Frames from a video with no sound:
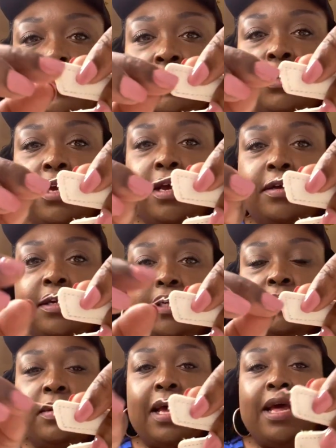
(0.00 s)
but you know how it
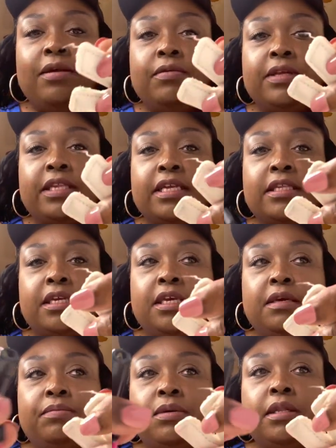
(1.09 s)
is. But I don't want that to
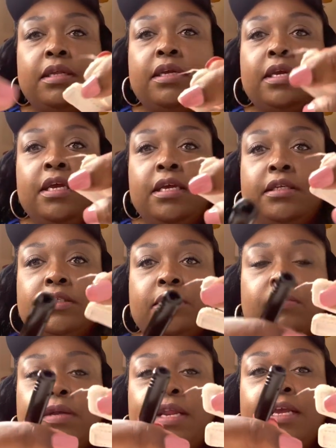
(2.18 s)
keep pulling.
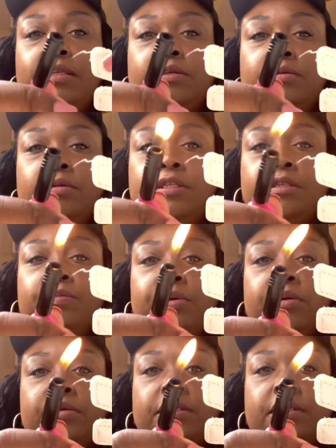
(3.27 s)
So what I do is
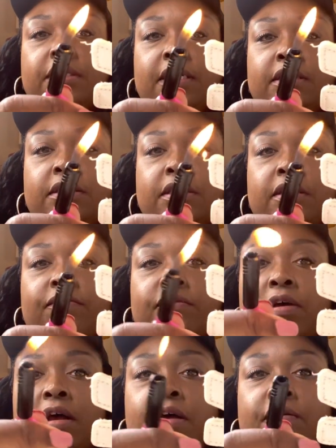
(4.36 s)
burn this kind of
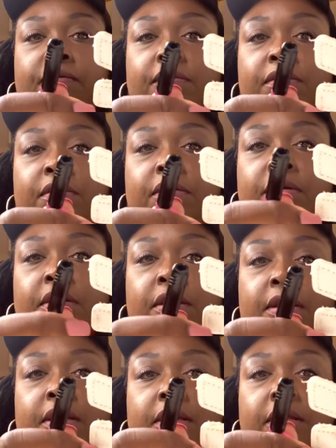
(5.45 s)
stuff off.
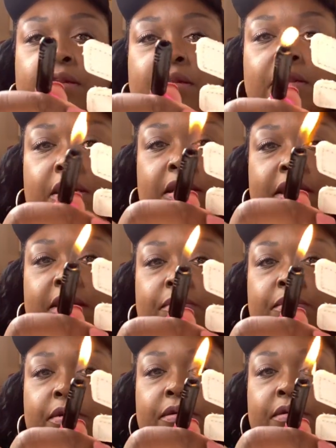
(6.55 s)
And I let
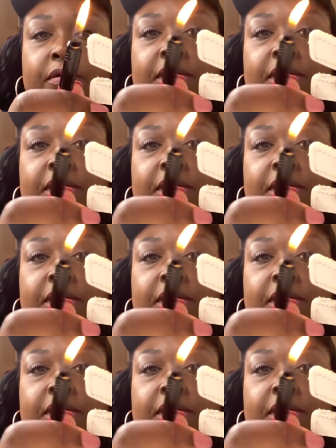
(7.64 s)
it burn